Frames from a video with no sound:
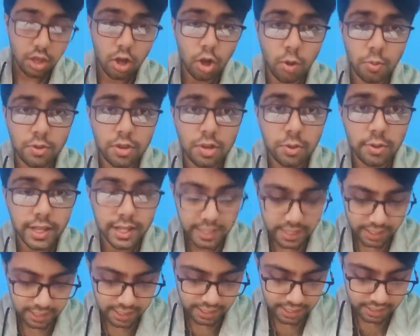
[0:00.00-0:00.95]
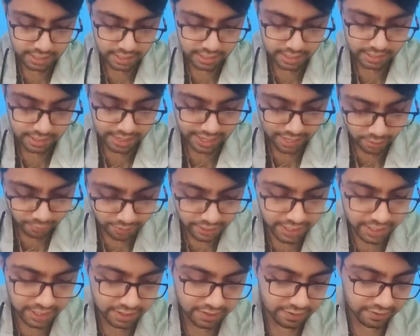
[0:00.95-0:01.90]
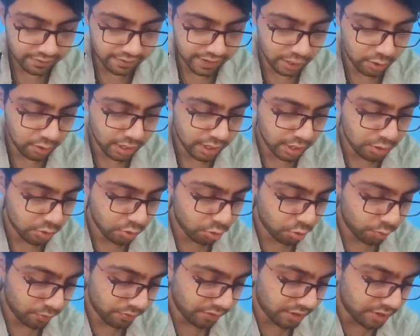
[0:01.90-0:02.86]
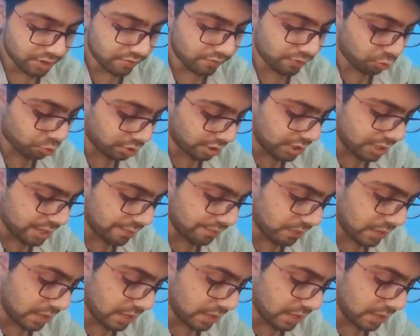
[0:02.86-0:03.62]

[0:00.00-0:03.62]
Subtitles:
Options were: there is an aberrant phagolysosome fusion,